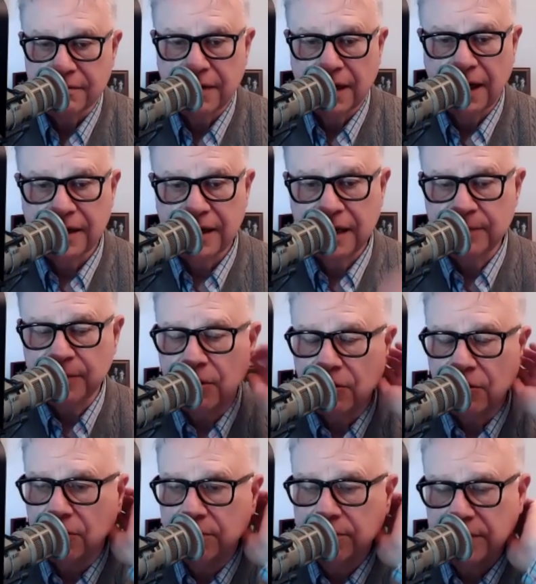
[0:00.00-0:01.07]
I came
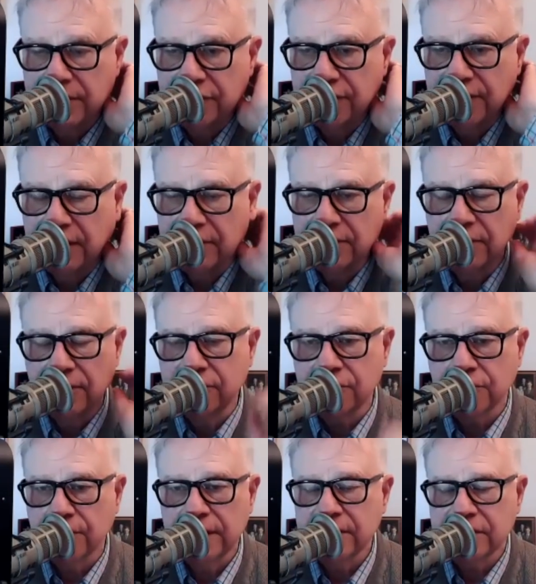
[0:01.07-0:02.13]
home and found no
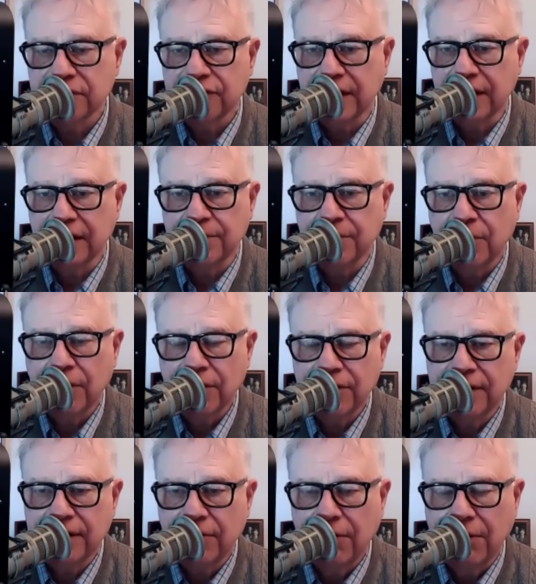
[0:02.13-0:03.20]
trace of any moth
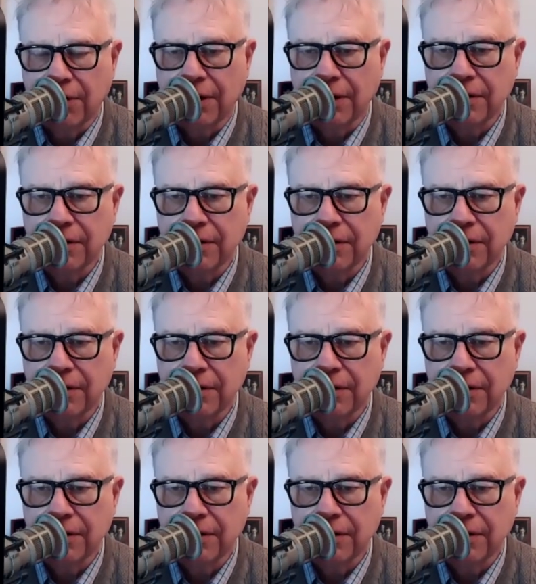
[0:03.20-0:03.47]
at all.